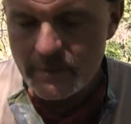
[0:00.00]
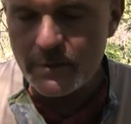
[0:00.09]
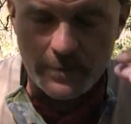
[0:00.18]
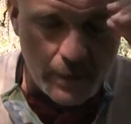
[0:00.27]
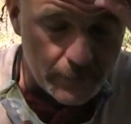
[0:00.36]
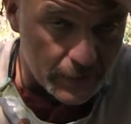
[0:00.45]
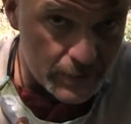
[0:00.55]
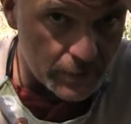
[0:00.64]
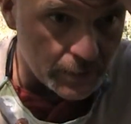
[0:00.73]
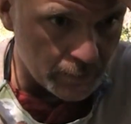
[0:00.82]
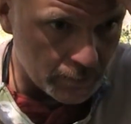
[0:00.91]
the dissolved
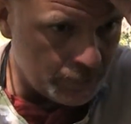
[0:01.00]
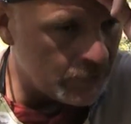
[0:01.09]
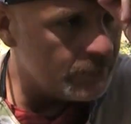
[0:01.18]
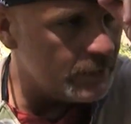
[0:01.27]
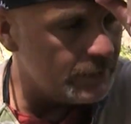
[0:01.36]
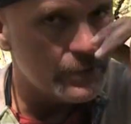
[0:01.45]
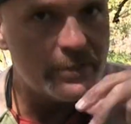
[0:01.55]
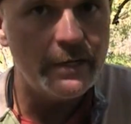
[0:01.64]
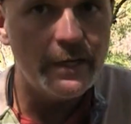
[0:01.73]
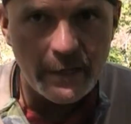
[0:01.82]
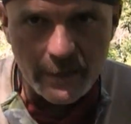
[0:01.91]
oxygen of the Poudre River
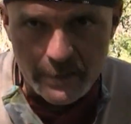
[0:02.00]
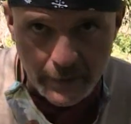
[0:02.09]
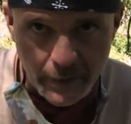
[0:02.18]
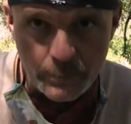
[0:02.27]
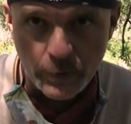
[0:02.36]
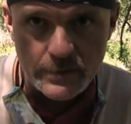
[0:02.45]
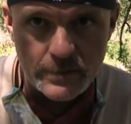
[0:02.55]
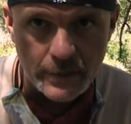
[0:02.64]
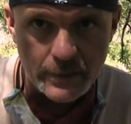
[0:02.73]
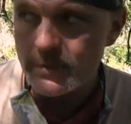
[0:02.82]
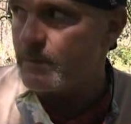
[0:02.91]
today is
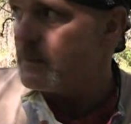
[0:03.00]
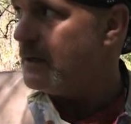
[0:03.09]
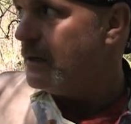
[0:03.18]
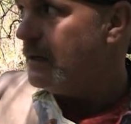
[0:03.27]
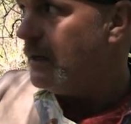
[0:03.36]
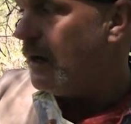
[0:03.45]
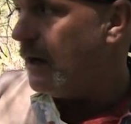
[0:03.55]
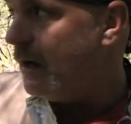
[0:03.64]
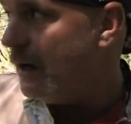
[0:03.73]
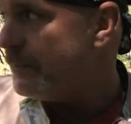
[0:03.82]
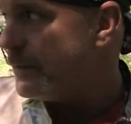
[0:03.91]

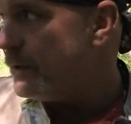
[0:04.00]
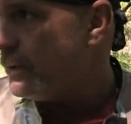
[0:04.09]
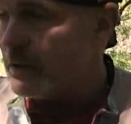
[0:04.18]
9.6.